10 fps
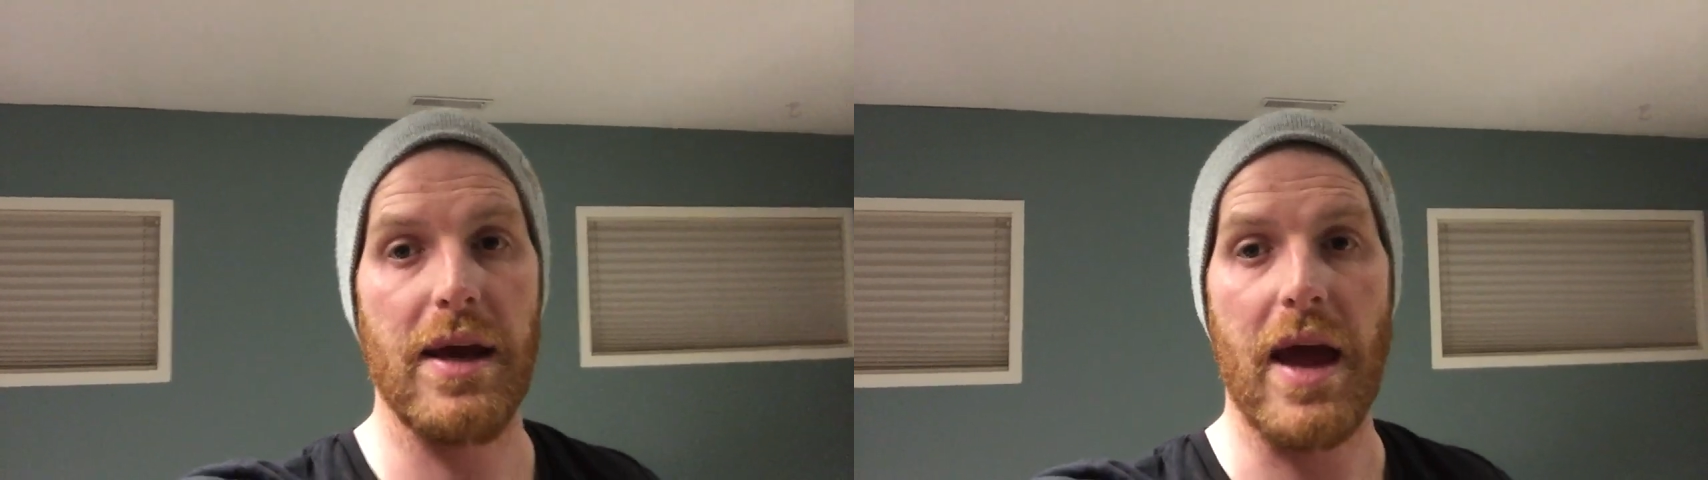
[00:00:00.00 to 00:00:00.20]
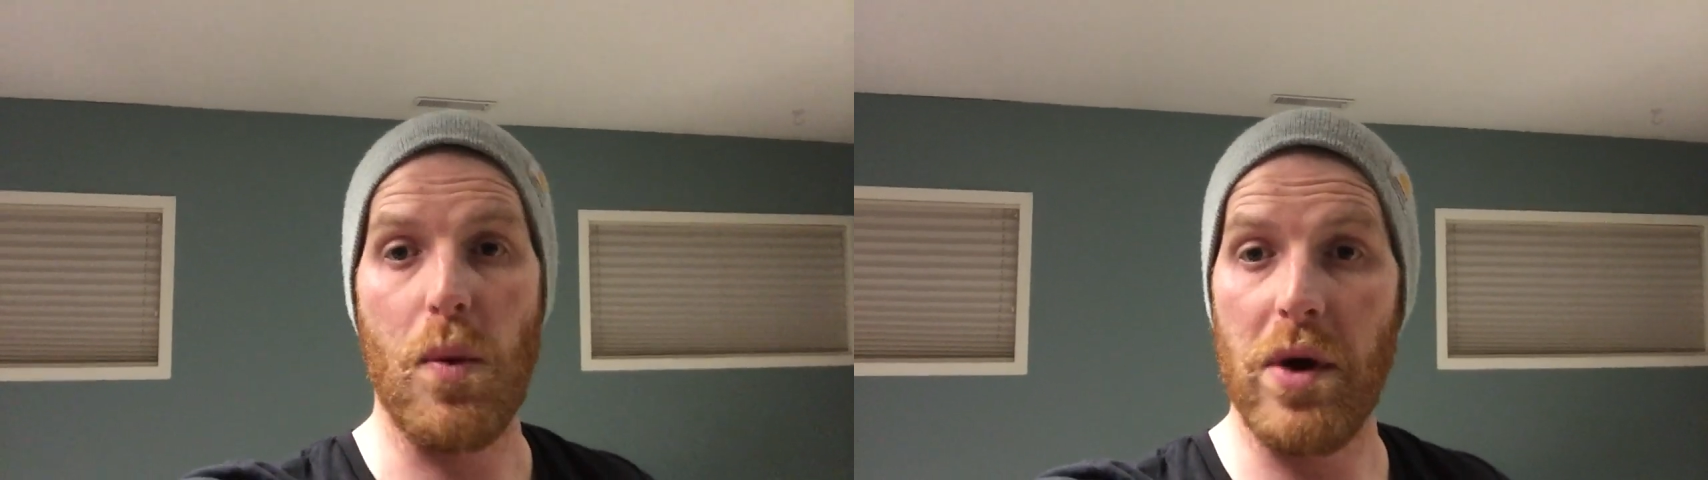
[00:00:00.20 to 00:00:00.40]

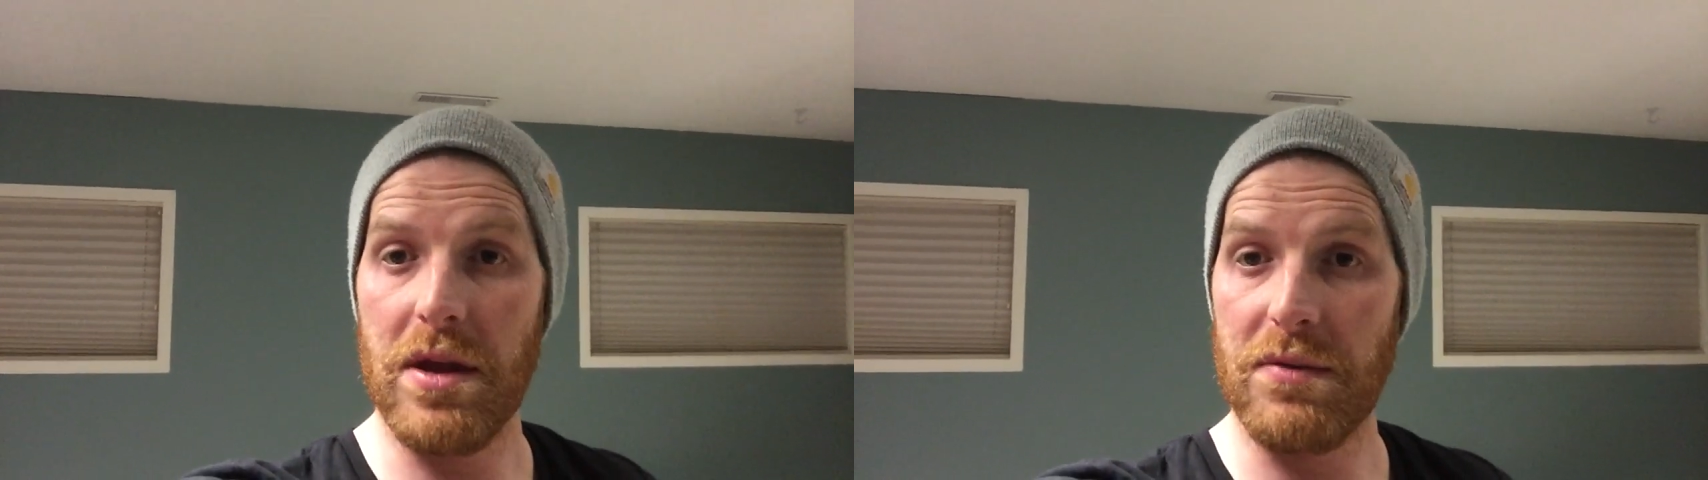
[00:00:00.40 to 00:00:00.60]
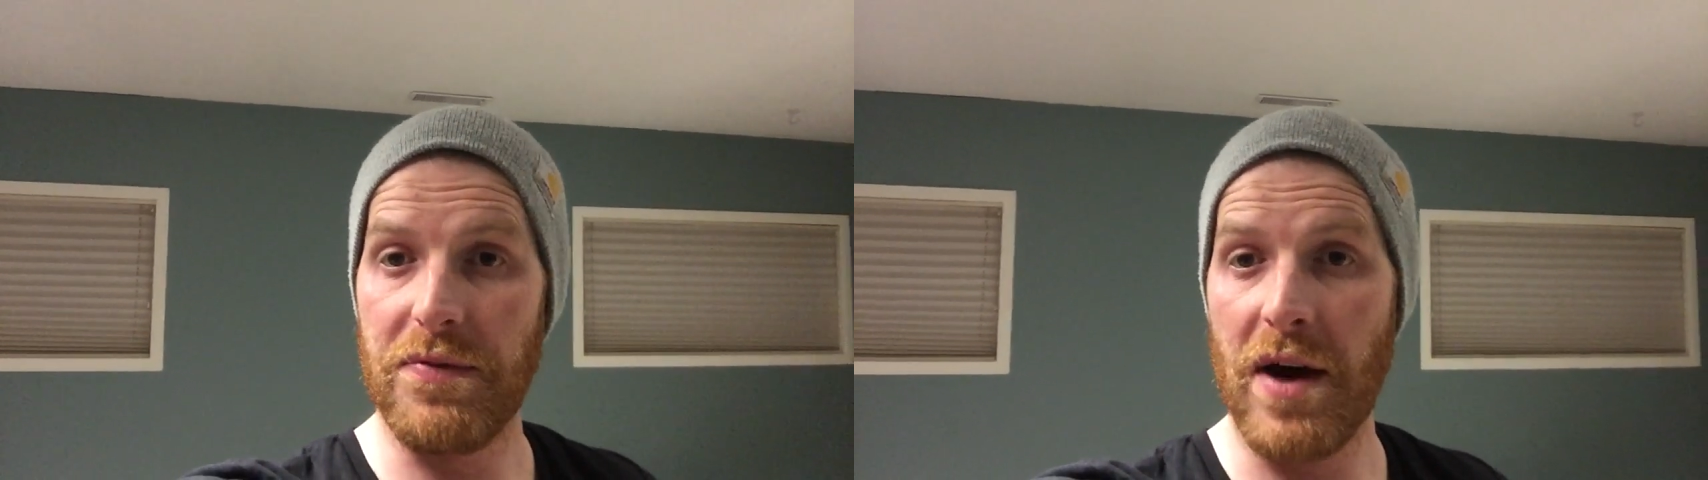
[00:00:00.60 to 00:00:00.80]
And what
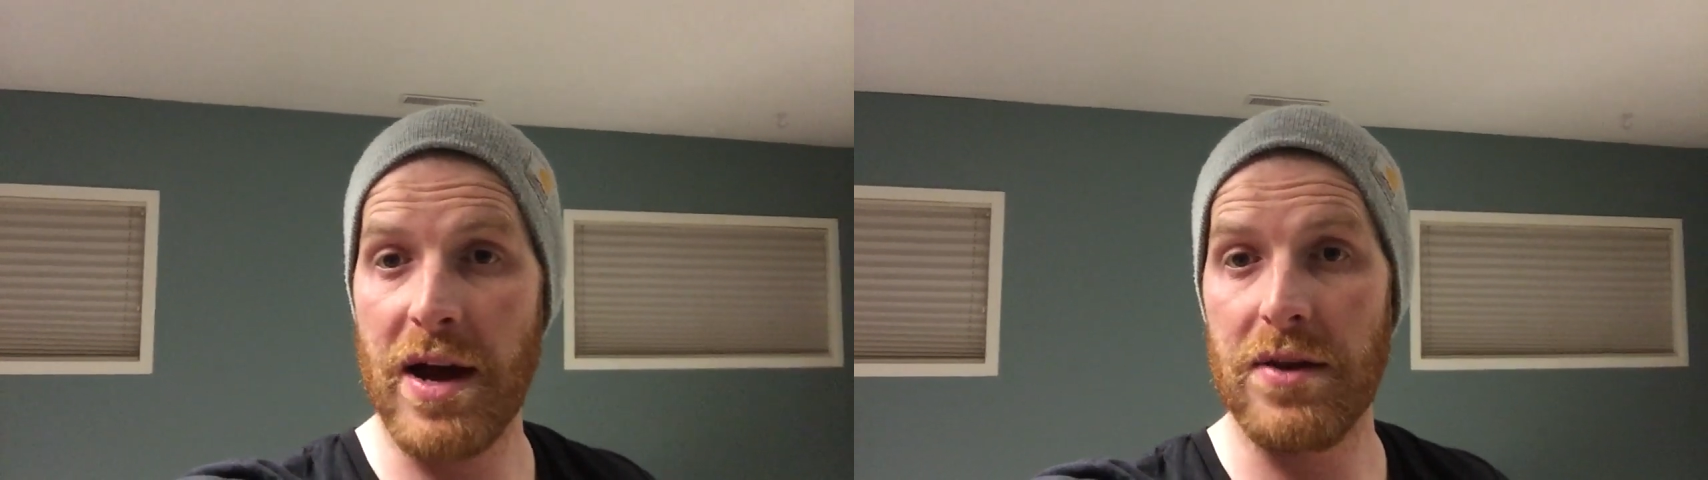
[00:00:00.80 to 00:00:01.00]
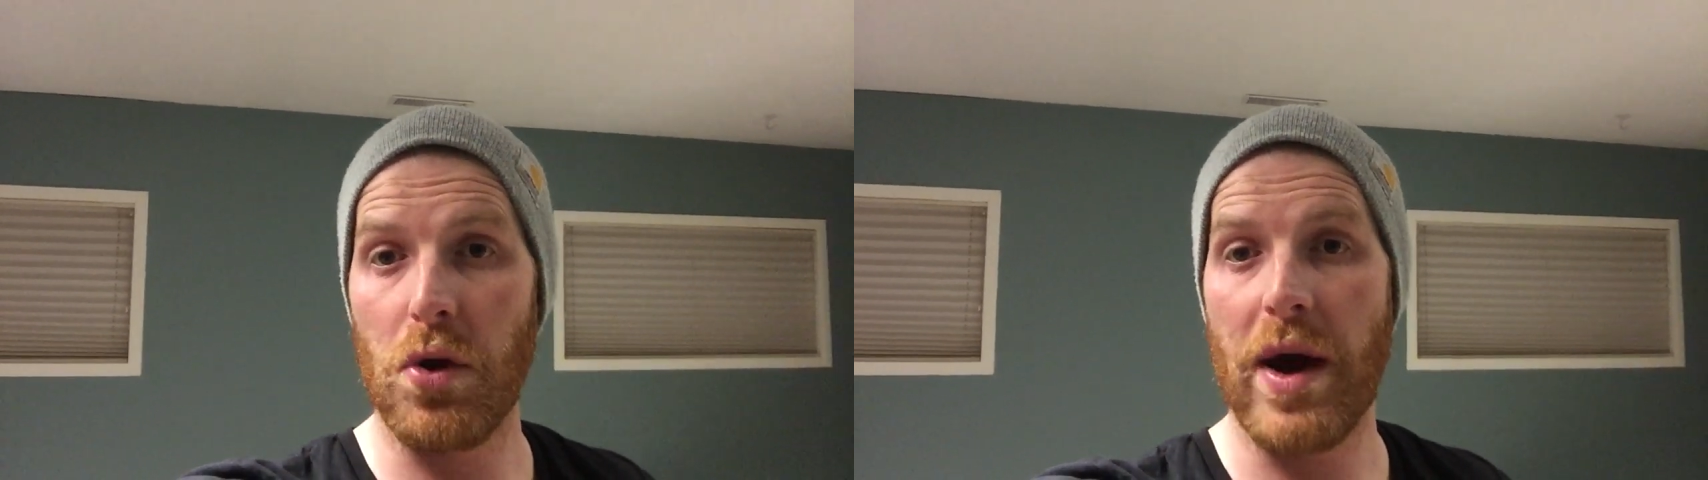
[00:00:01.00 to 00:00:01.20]
you'll find, though,